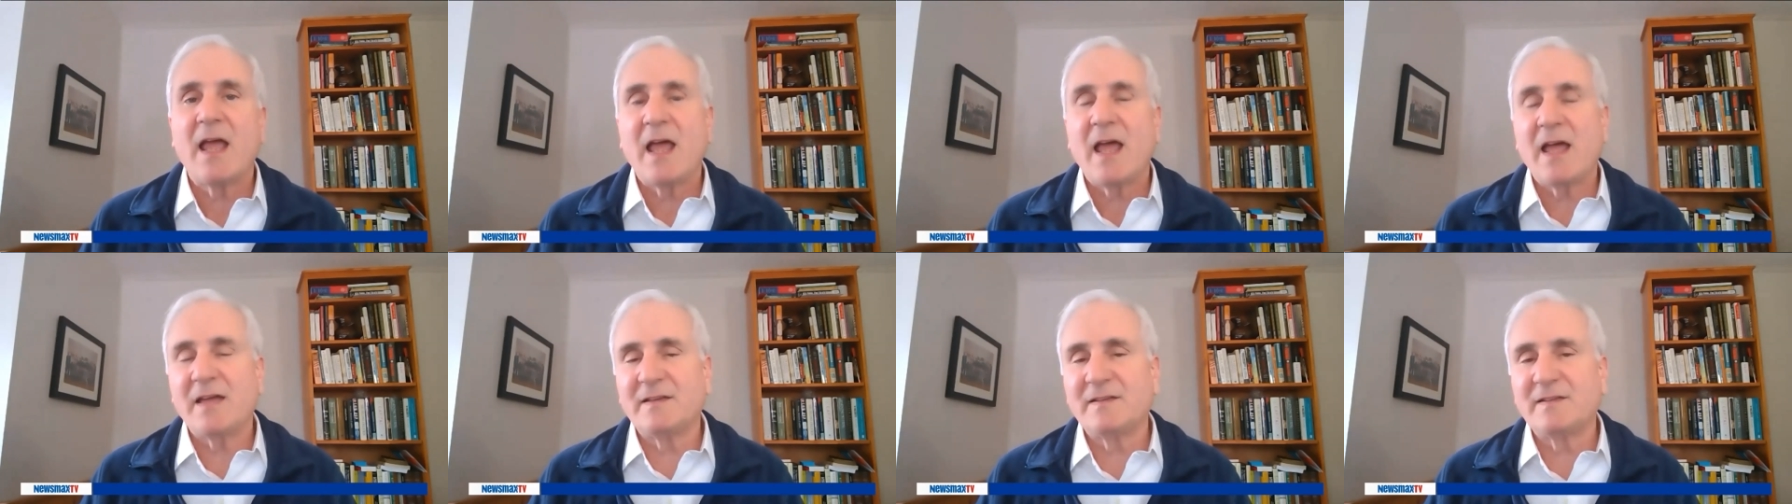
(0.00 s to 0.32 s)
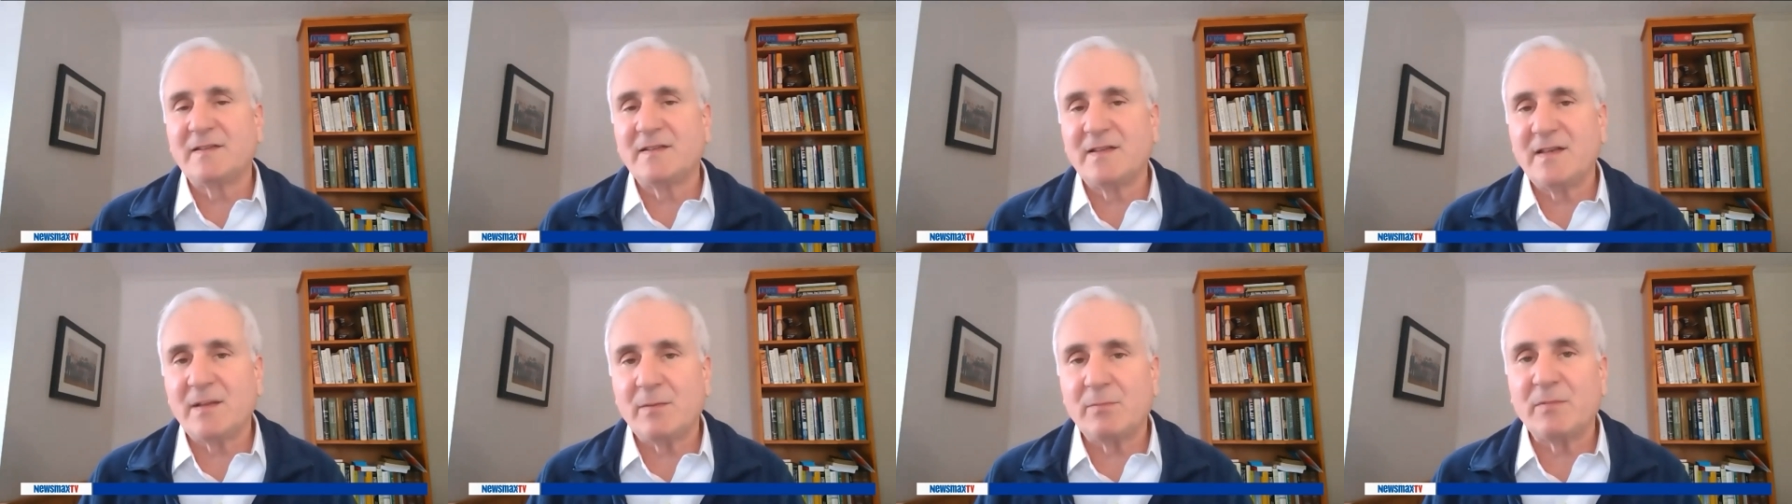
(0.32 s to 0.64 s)

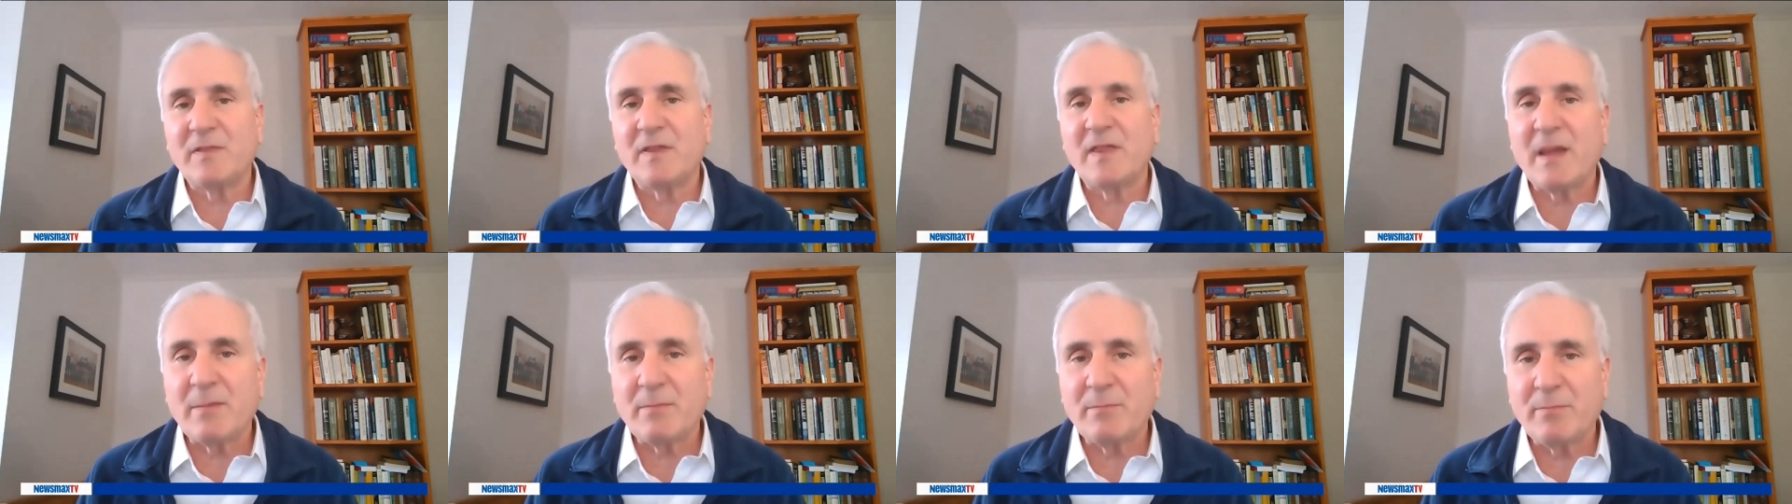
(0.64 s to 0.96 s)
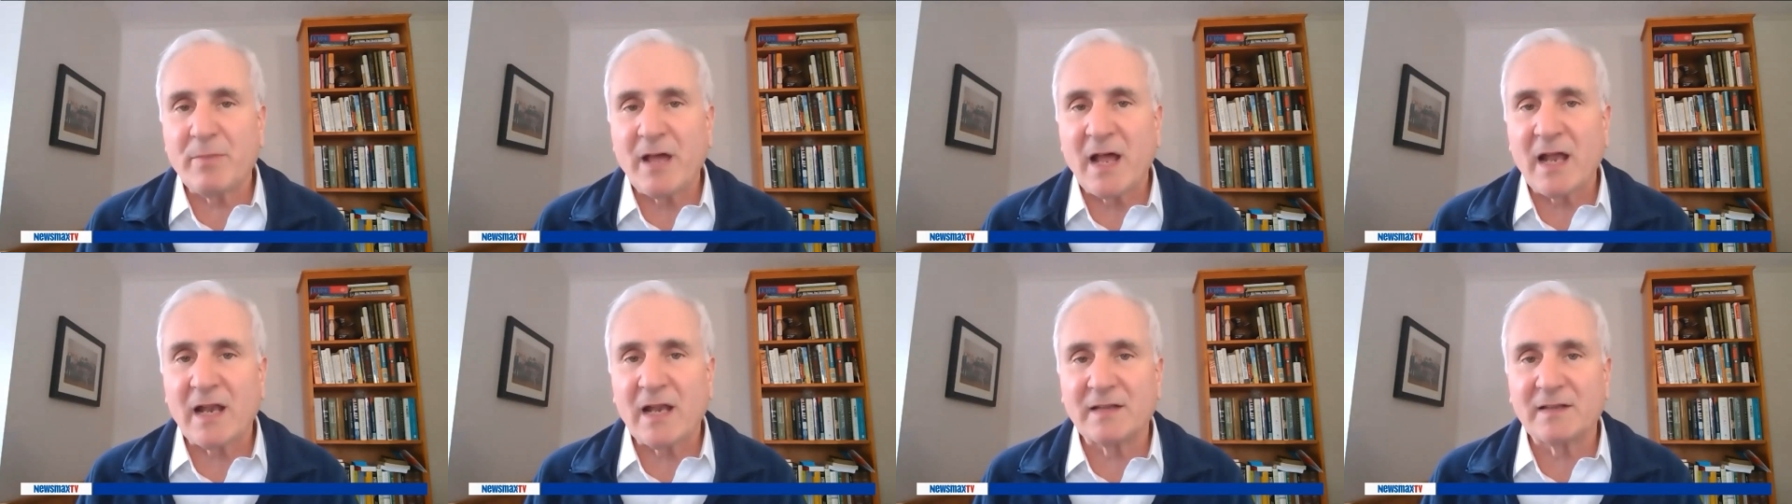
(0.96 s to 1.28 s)
has tipped that
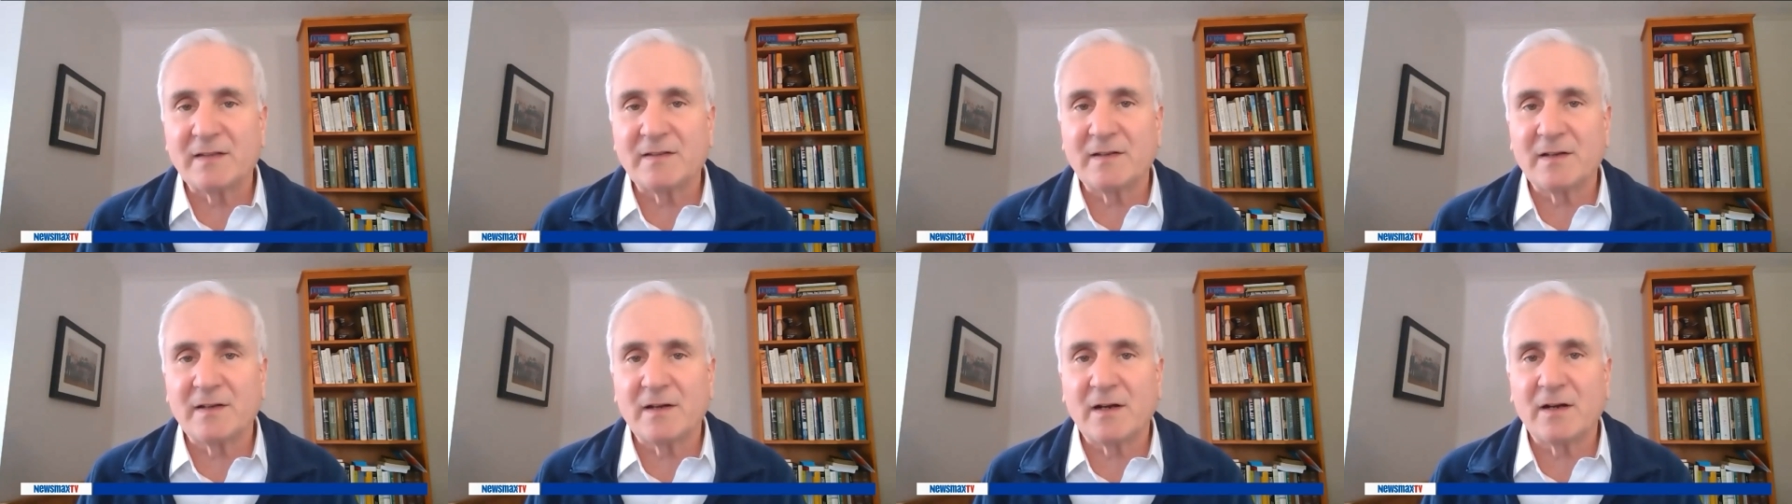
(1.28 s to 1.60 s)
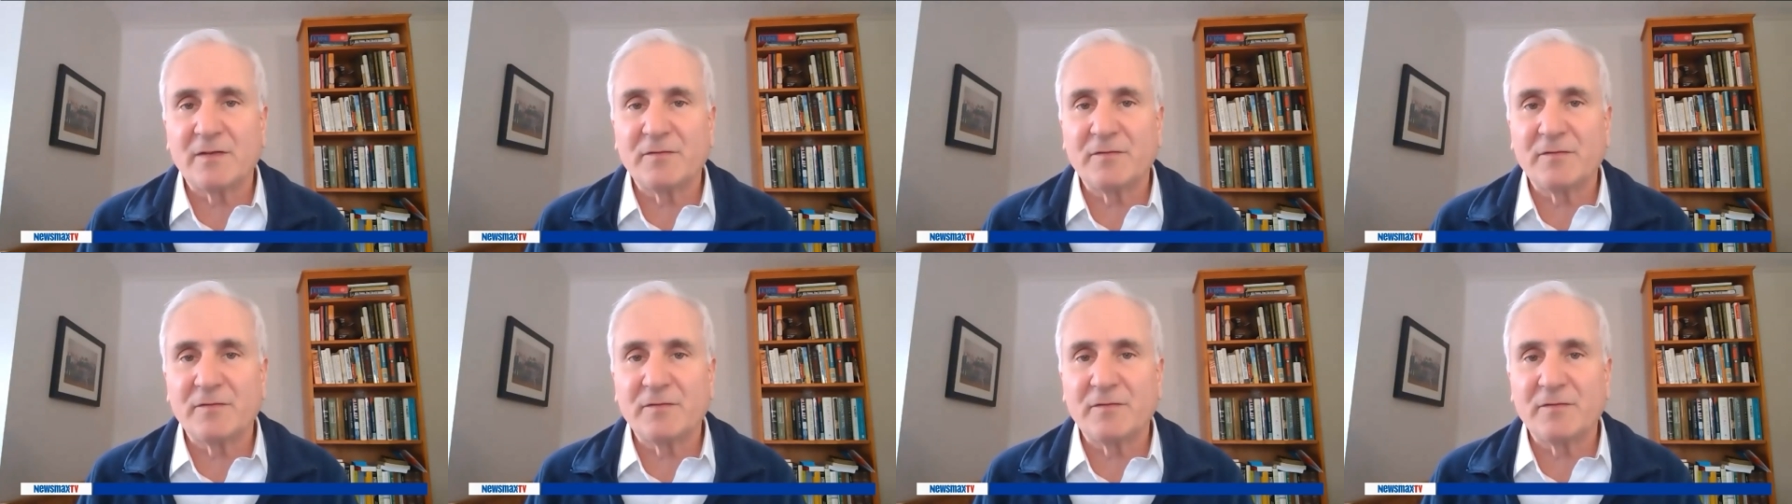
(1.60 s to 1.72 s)
balance in our